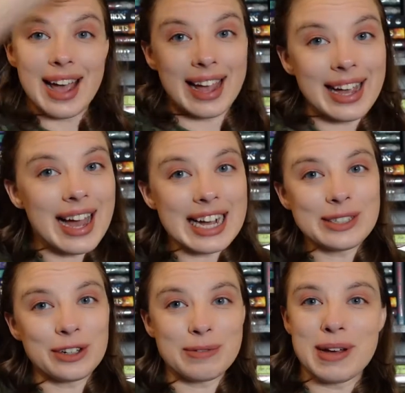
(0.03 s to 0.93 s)
Hey
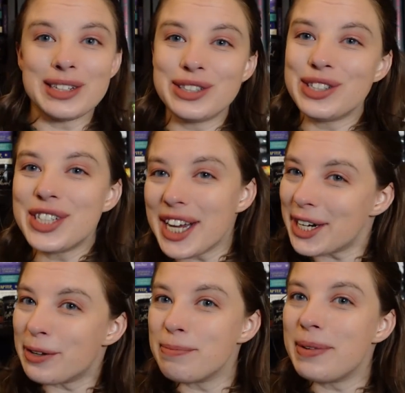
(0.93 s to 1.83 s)
guys, welcome back to the
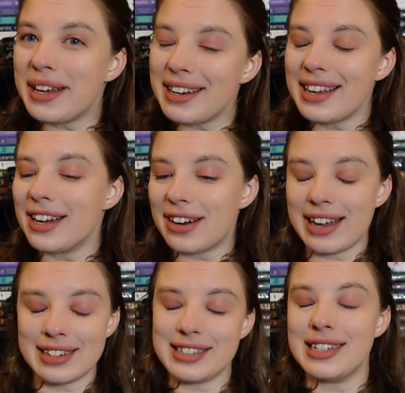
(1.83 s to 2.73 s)
channel, Bean here,
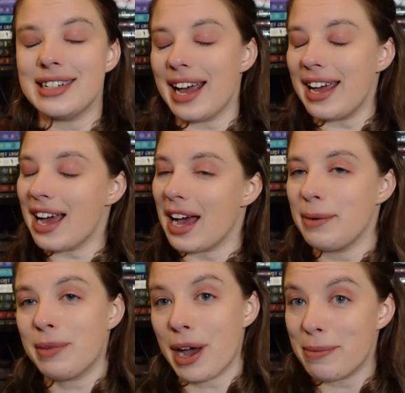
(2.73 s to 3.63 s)
and today
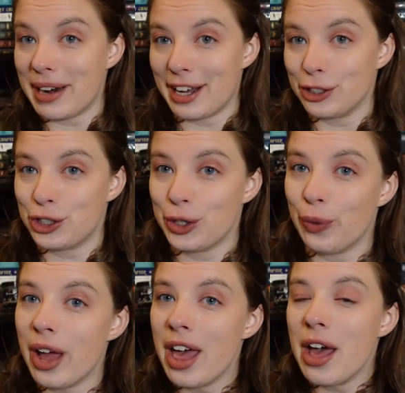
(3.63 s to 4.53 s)
I'm coming at
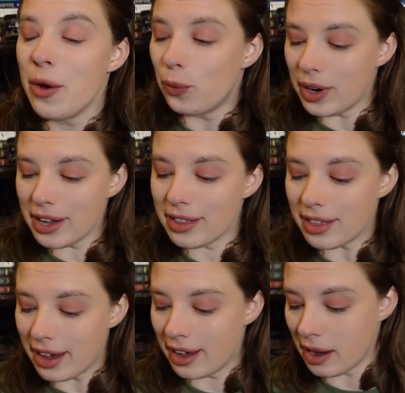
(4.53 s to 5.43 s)
you
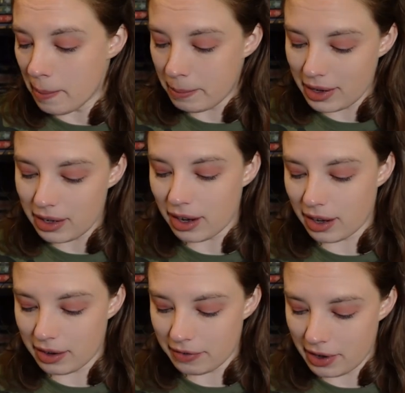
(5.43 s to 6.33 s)
with a bit
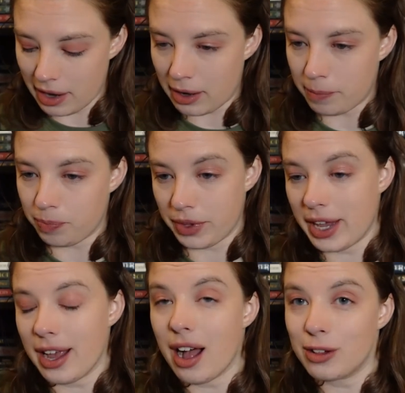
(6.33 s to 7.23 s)
of
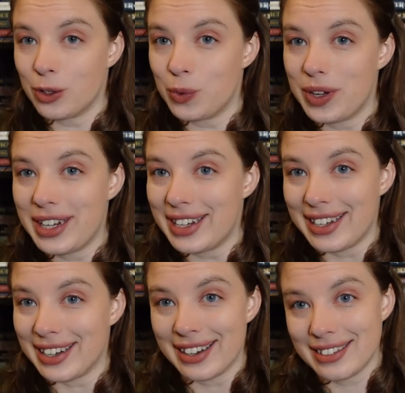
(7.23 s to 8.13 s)
a
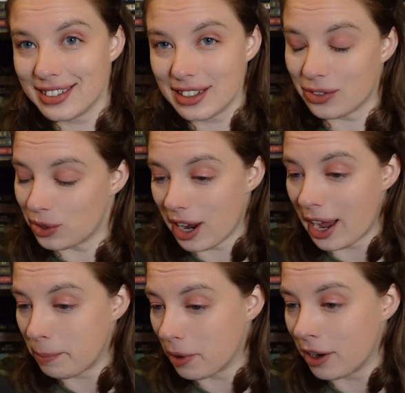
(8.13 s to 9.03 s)
Halloween-y
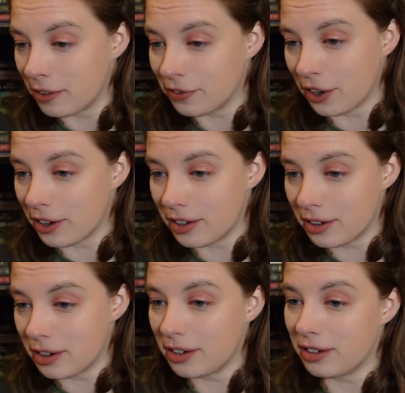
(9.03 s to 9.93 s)
type of
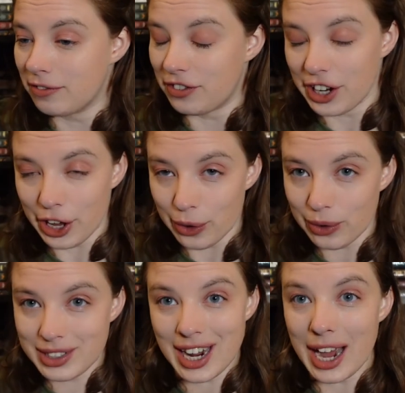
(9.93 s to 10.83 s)
video.